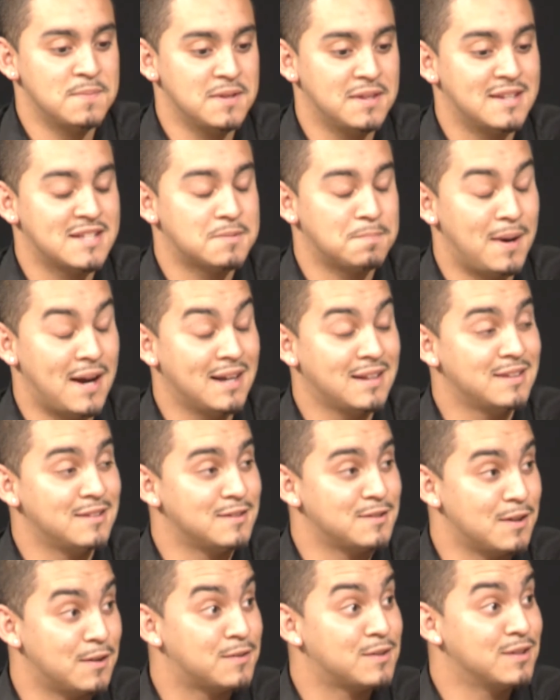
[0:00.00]
the spike
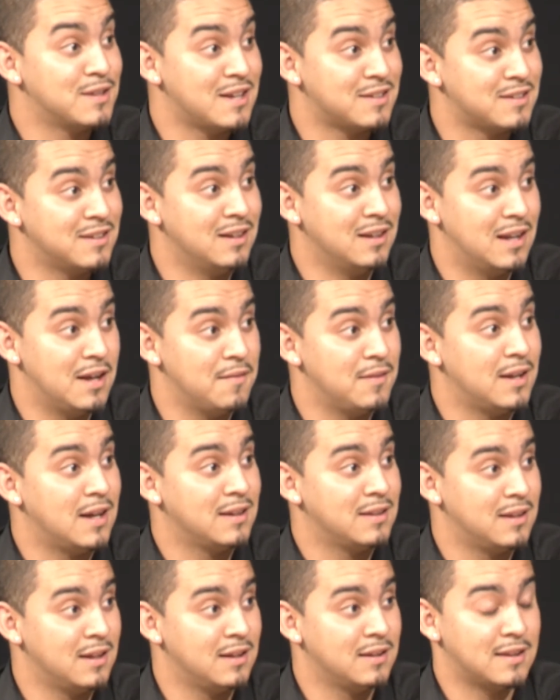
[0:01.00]
of 2011, I
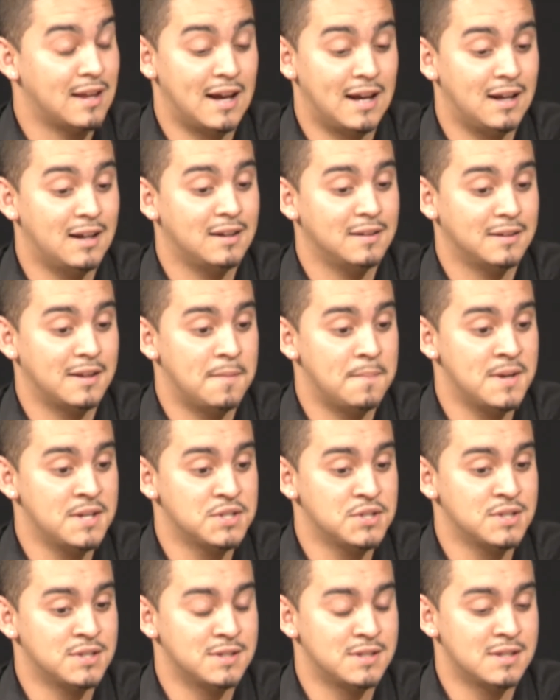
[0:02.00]
think that
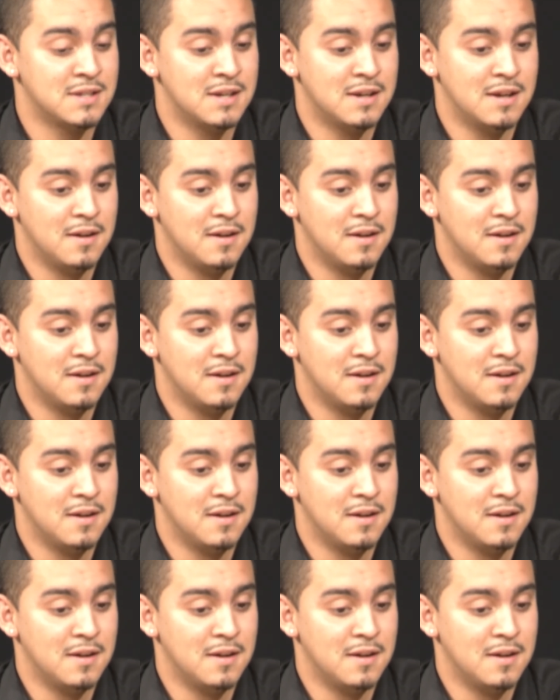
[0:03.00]
mentions